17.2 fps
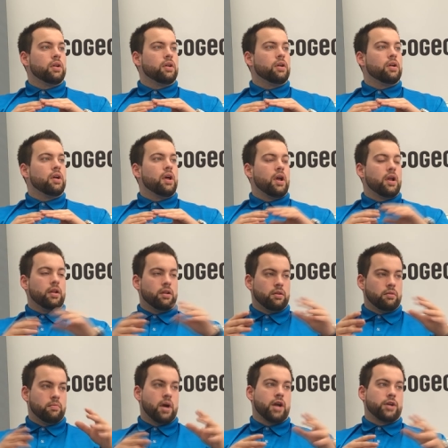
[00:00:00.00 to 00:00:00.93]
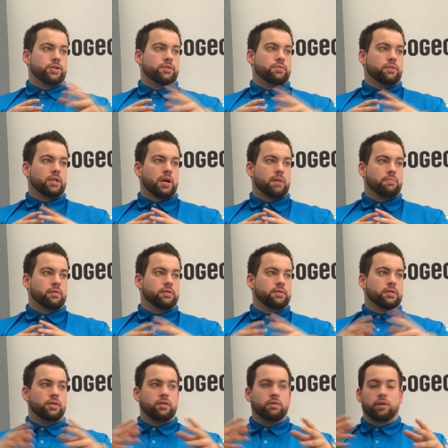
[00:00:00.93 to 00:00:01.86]
Okay. And it'll match oh. you with that
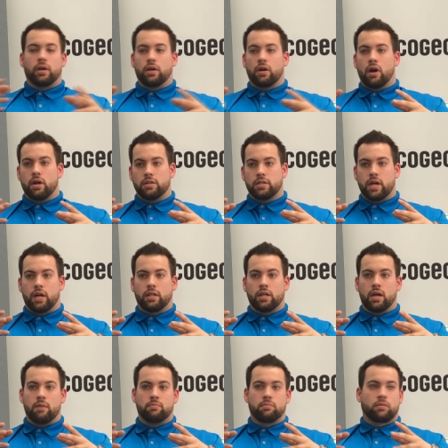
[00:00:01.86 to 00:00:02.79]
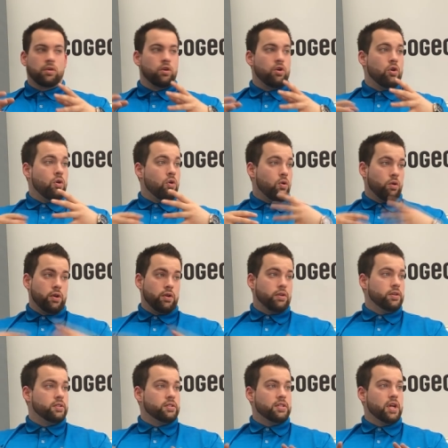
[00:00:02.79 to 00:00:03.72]
person. You can contact them or
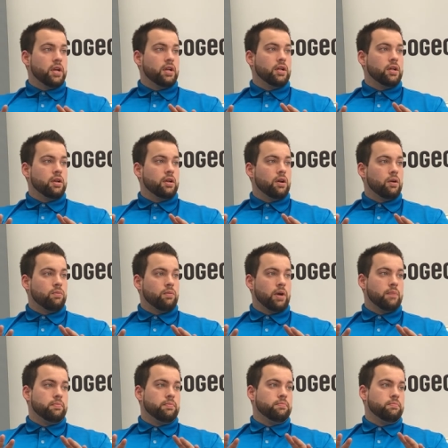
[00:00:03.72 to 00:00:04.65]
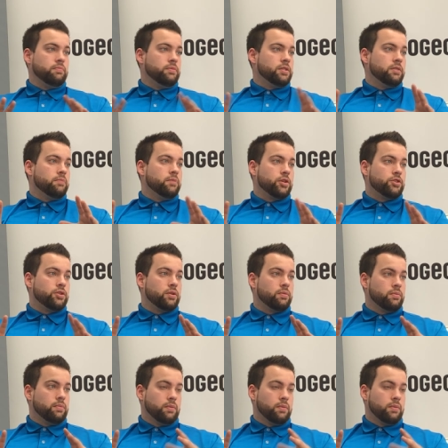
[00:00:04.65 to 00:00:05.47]
you can send in a web submission.